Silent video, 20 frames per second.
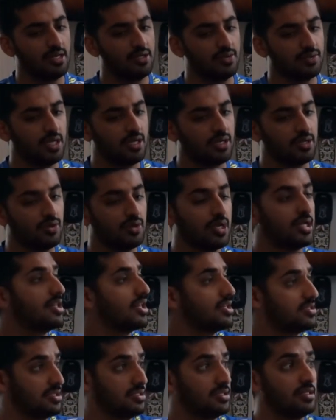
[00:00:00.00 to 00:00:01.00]
and I do that good.
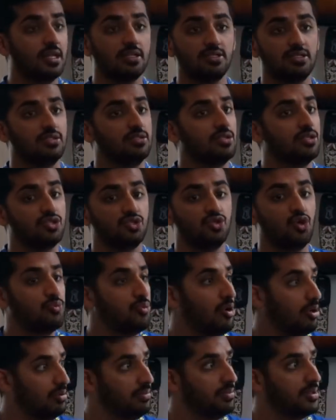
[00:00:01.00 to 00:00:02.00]
And that's there's
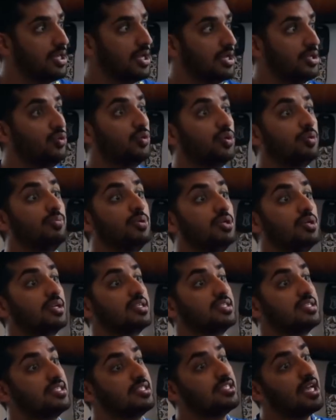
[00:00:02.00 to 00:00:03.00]
no problem in that. You can
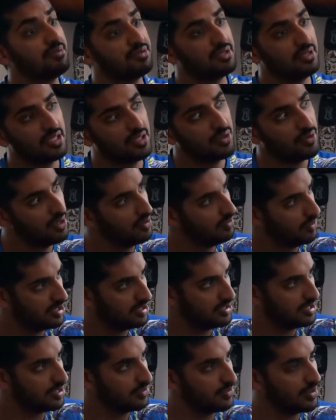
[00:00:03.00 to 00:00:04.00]
be exceptionally good in
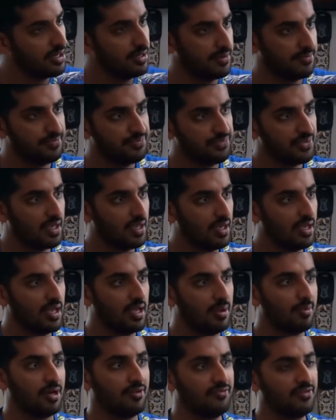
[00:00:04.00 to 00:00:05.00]
one thing, right? Mm-hmm.
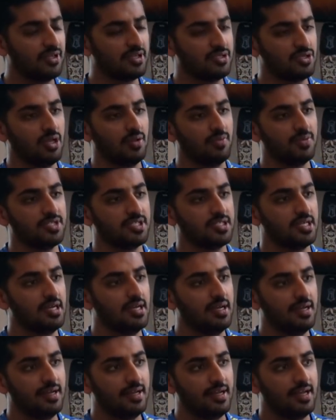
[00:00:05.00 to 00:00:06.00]
But I feel like it's
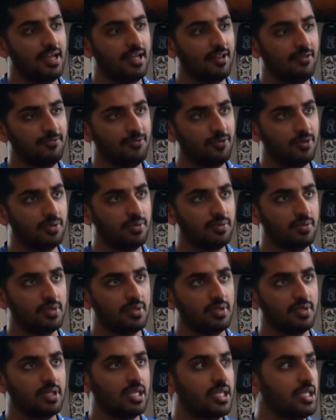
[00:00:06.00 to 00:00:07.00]
always
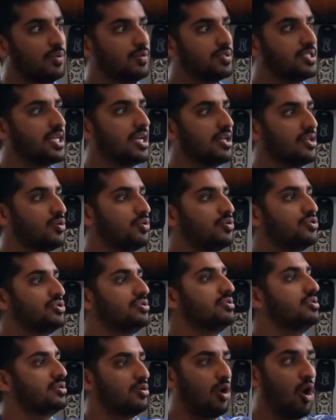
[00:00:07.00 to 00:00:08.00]
helpful. Like you said,
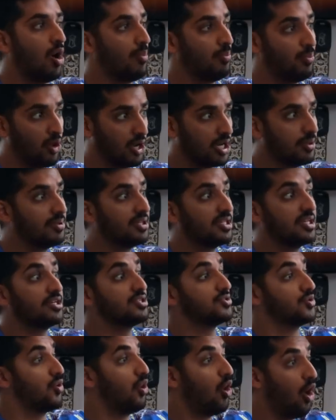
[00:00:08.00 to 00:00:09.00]
your
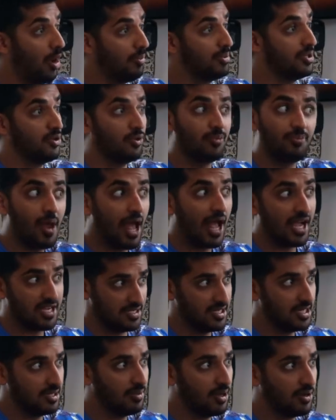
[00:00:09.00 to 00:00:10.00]
bodybuilding is your hobby. You're
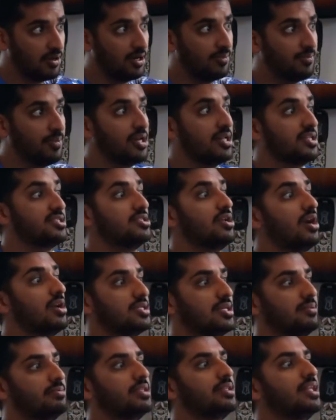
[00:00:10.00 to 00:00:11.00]
passionate about it, but it's
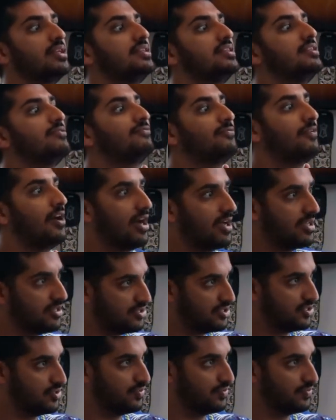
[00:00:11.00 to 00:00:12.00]
not something that
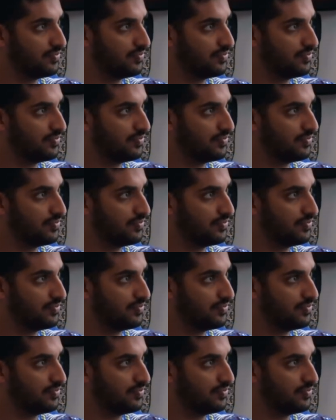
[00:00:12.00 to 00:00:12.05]
defines